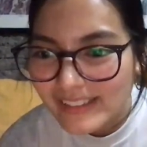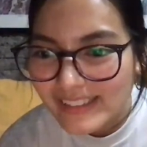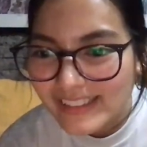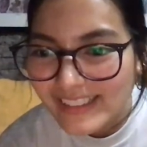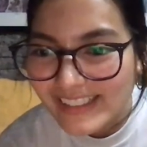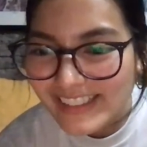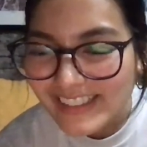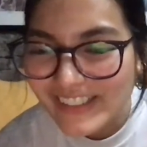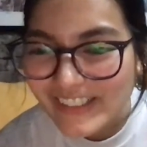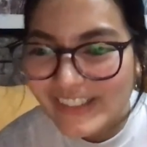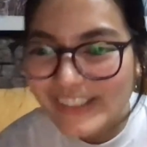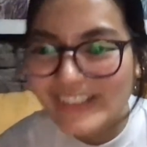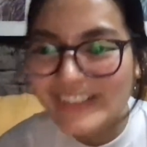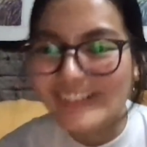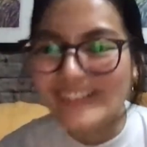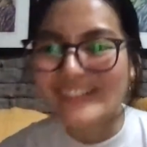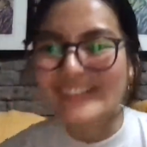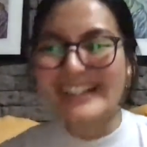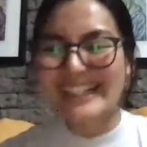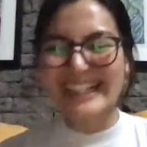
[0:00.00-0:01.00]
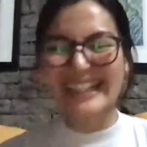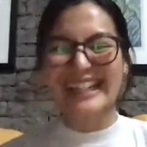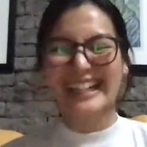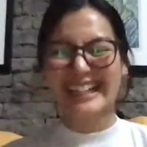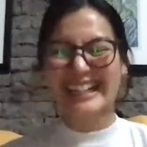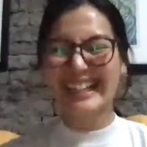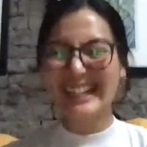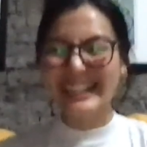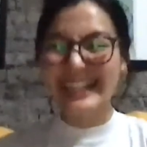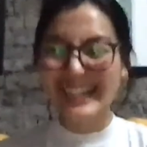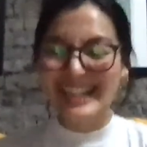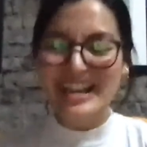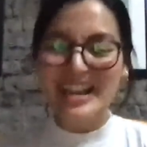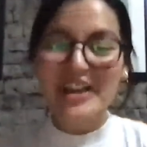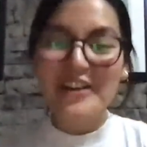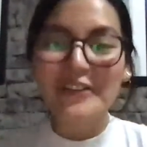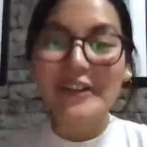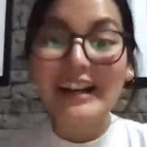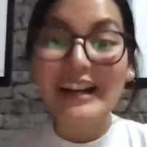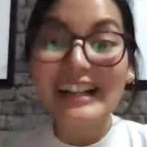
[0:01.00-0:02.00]
Oh,
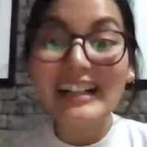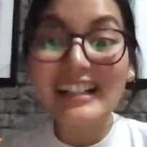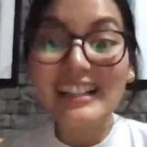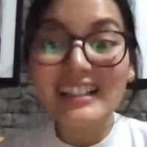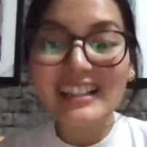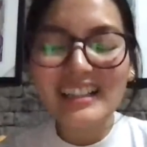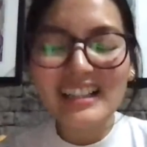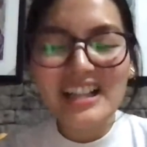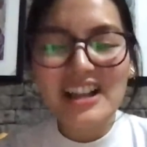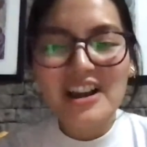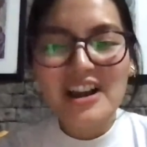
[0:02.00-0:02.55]
well,